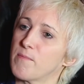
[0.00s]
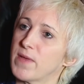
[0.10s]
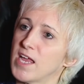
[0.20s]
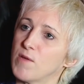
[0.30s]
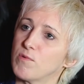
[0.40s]

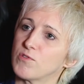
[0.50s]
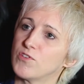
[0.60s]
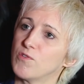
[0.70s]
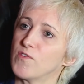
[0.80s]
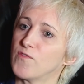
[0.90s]
being able
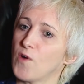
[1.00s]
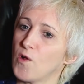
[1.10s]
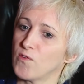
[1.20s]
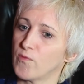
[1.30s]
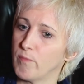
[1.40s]
to
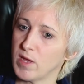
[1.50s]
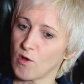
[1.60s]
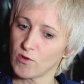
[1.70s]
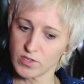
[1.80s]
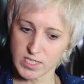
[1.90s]
evolve
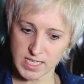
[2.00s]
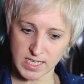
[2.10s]
beyond